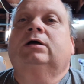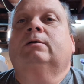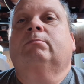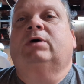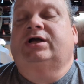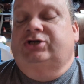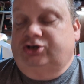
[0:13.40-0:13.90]

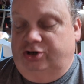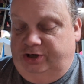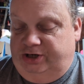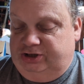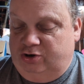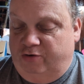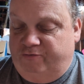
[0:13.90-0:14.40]
my journey
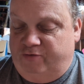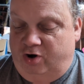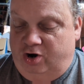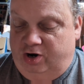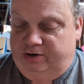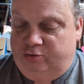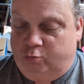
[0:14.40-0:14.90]
so
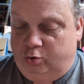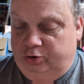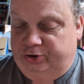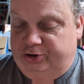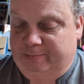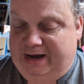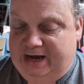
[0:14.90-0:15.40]
far in the world
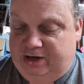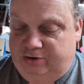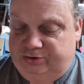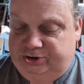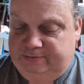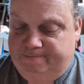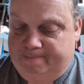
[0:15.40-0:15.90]
of
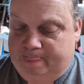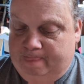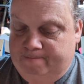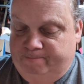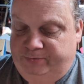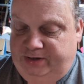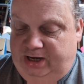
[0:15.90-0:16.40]
tobaccos.
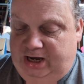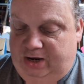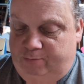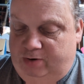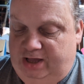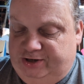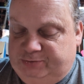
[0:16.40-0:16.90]

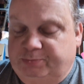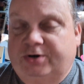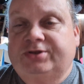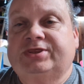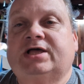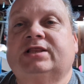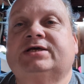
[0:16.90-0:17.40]
And while I was
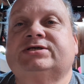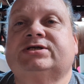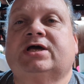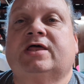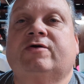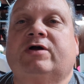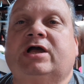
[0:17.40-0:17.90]
putting that list
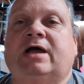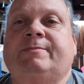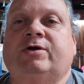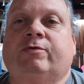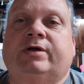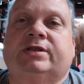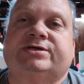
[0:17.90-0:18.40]
together, I came
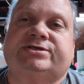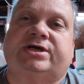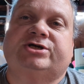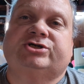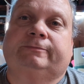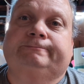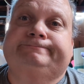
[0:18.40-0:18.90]
to a
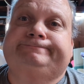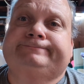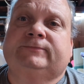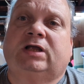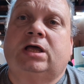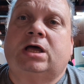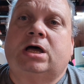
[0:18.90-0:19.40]
realization.
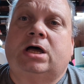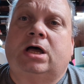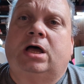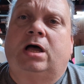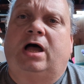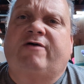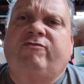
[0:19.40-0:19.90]

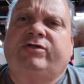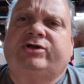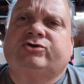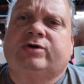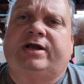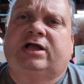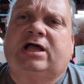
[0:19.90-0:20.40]
I've only
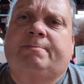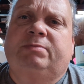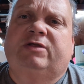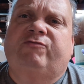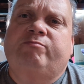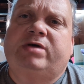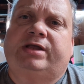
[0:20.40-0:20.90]
tried a
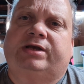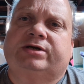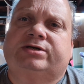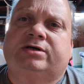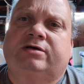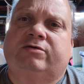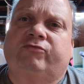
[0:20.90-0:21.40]
couple of
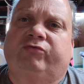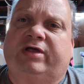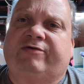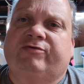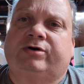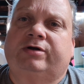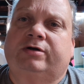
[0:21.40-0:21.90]
mint
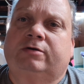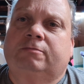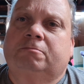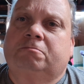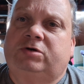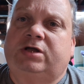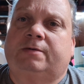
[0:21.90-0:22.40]
flavored
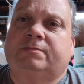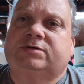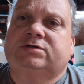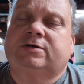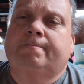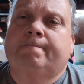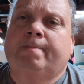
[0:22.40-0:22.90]
dips.